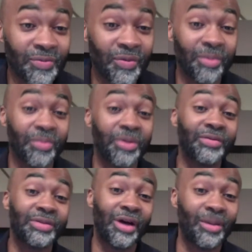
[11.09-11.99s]
from the Book of
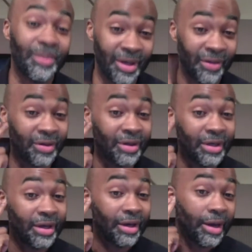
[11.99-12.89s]
Psalm, another
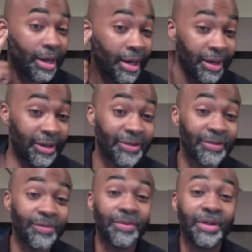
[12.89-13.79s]

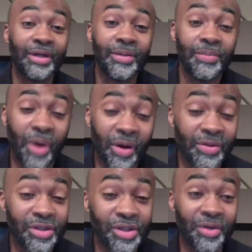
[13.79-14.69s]
part of the
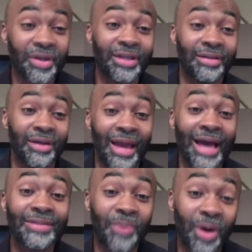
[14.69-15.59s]
journey and the
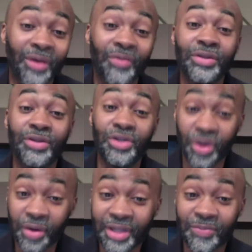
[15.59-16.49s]
last part of this
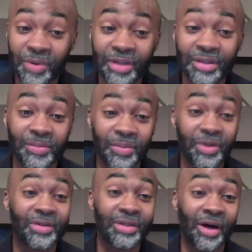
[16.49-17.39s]
journey experience in the Book
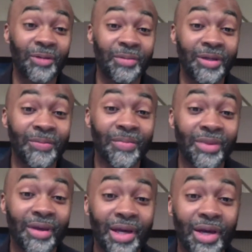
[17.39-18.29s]
of Psalm. And
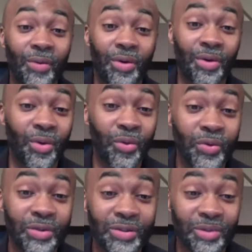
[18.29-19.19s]
we're going to go
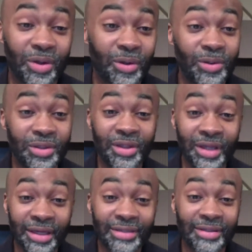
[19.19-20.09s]
through some conclusion
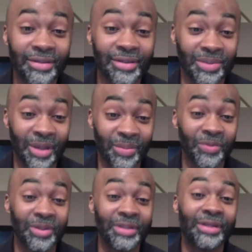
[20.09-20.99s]
things and some
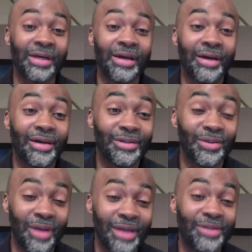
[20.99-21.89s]
summaries. I'm so
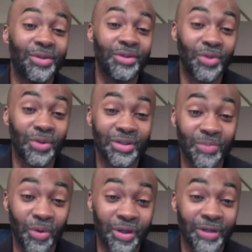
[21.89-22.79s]
glad you can join us this
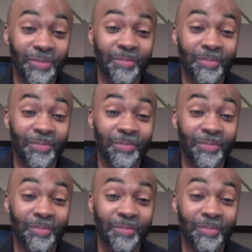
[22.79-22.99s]
morning.